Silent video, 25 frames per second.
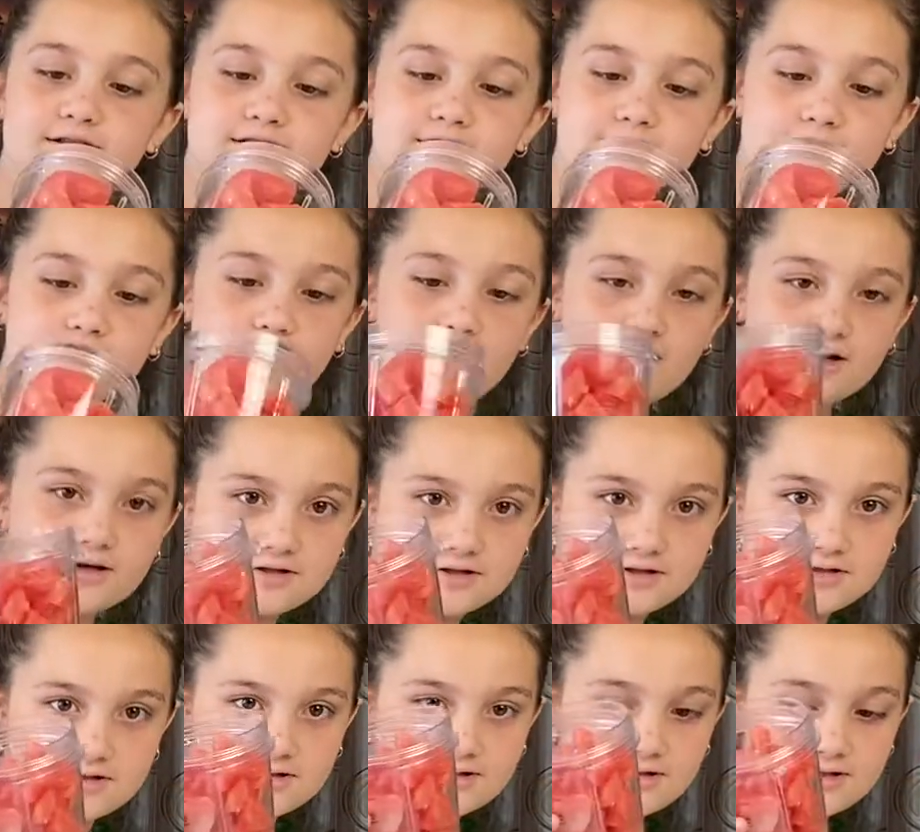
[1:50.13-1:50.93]
They got
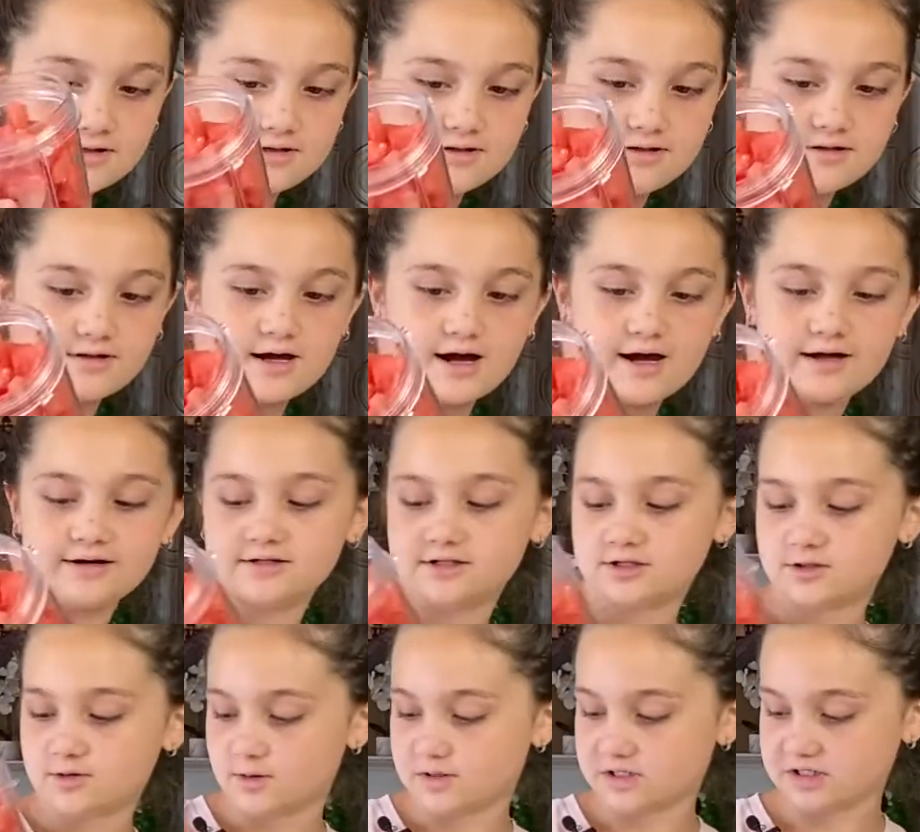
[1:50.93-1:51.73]
kind of
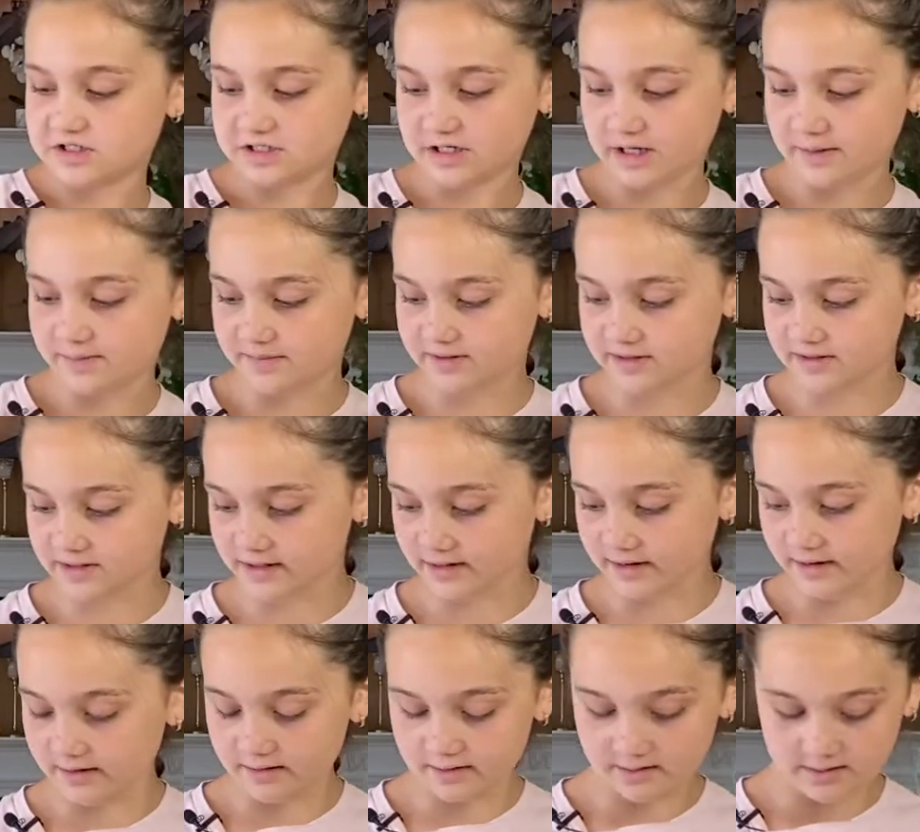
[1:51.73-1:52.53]
squished up in
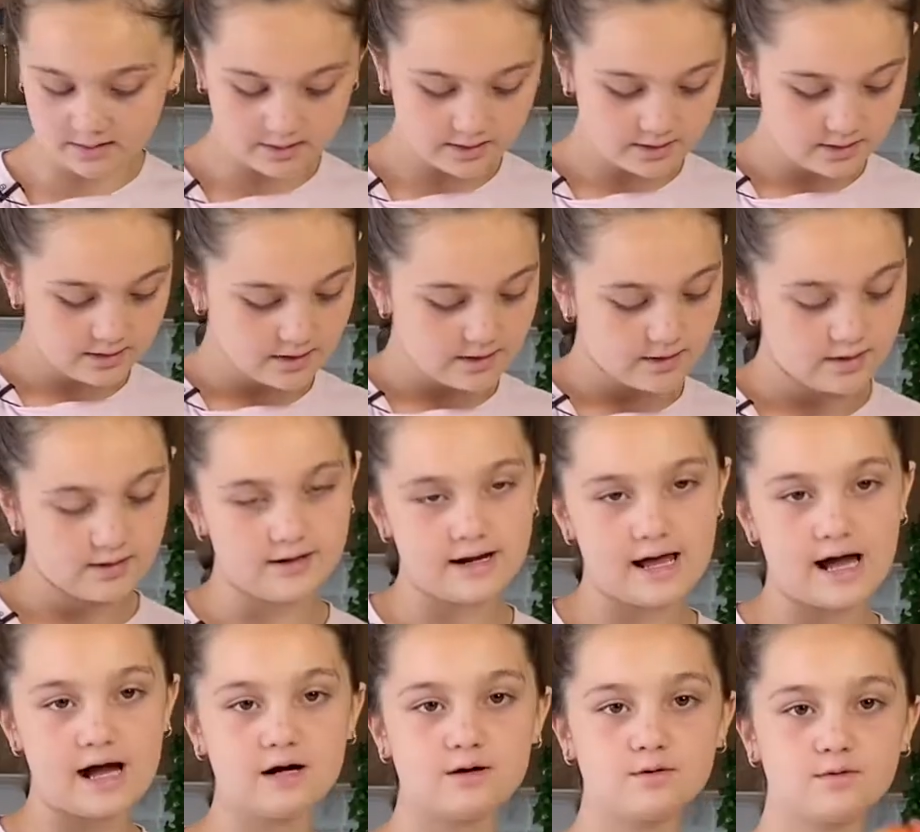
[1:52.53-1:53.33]
there.
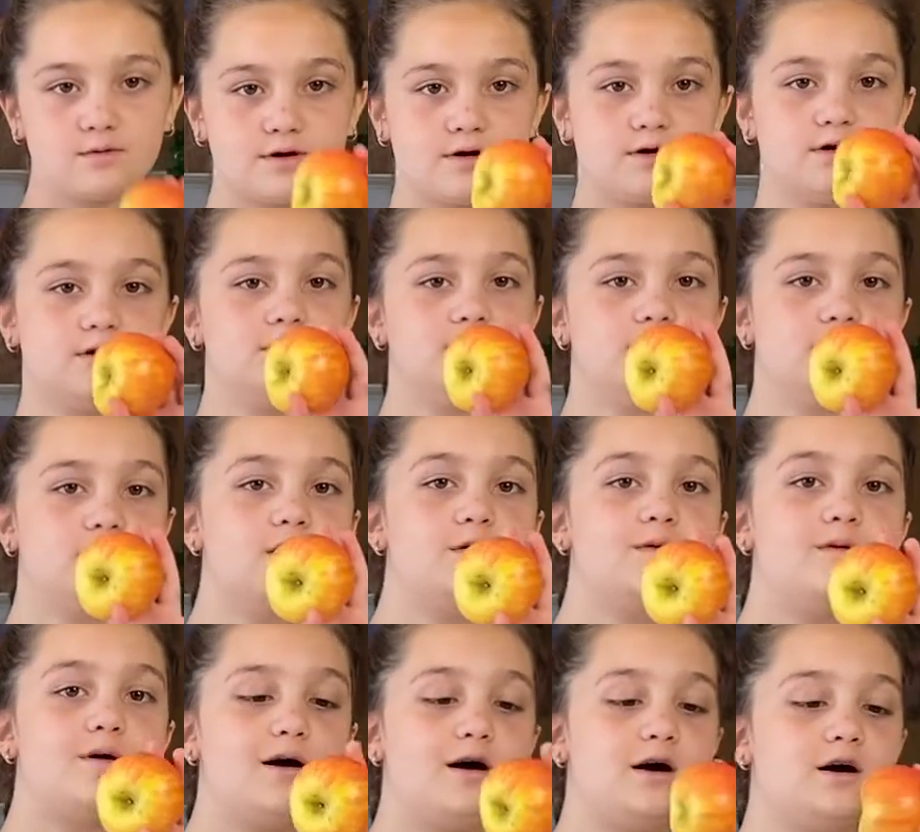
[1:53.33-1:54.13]
Now we're gonna go
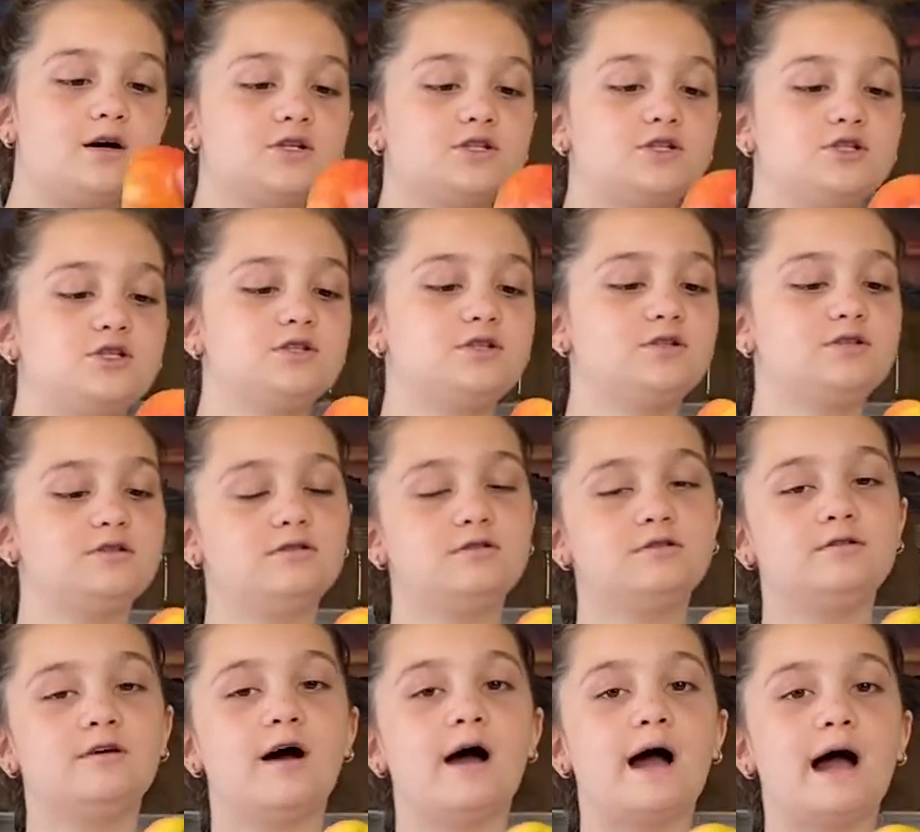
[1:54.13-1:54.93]
wash
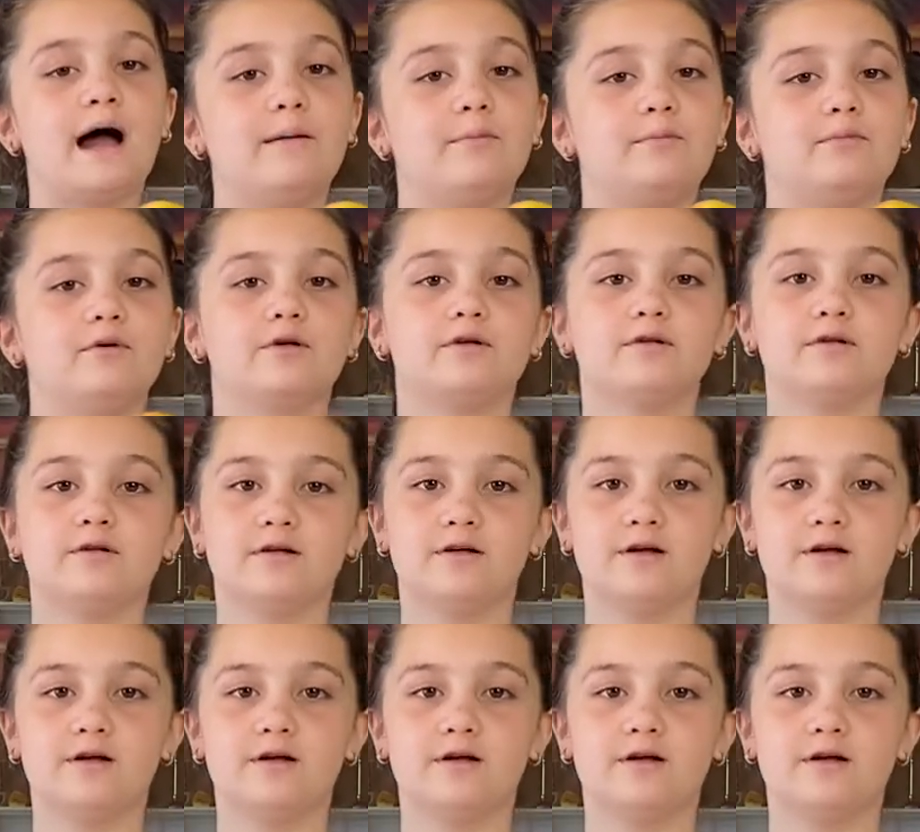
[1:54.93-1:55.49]
the apple.